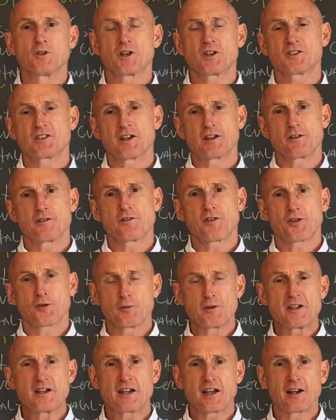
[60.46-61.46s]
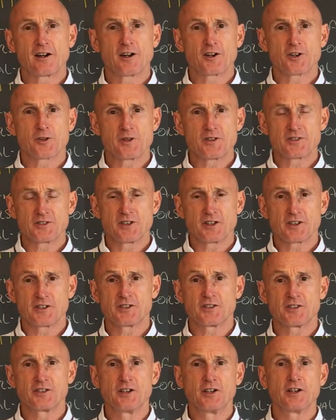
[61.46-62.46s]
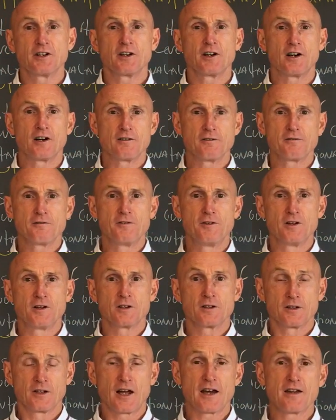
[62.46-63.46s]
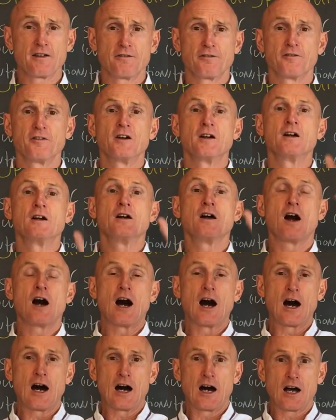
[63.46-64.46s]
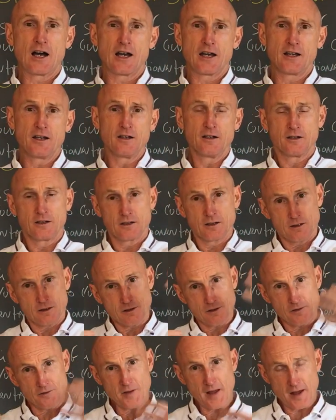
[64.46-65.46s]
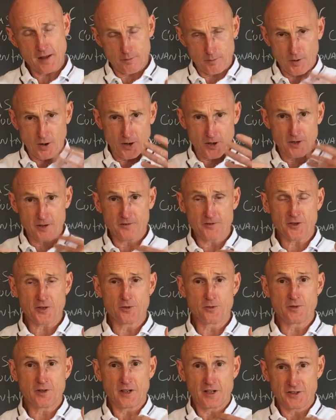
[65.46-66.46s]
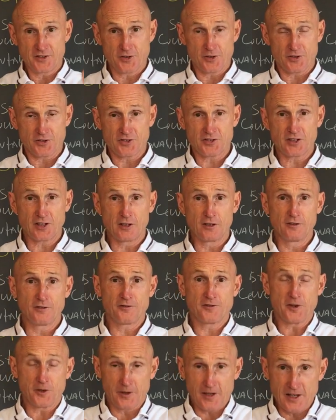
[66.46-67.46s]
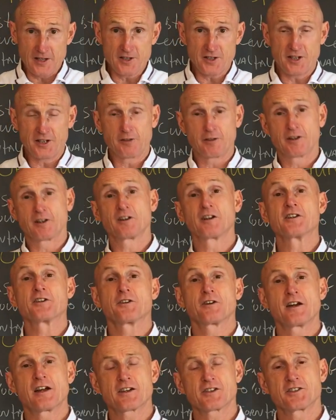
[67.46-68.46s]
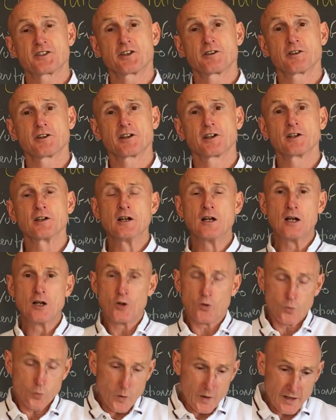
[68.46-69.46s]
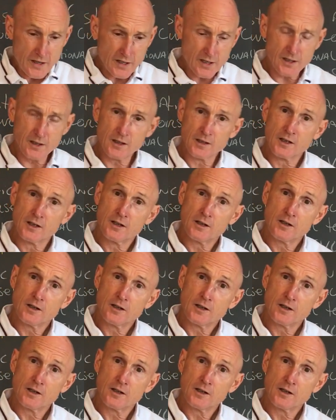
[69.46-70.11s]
looks at 3 characteristics of life. I, that part of you that is yourself, your interior and your exterior. We,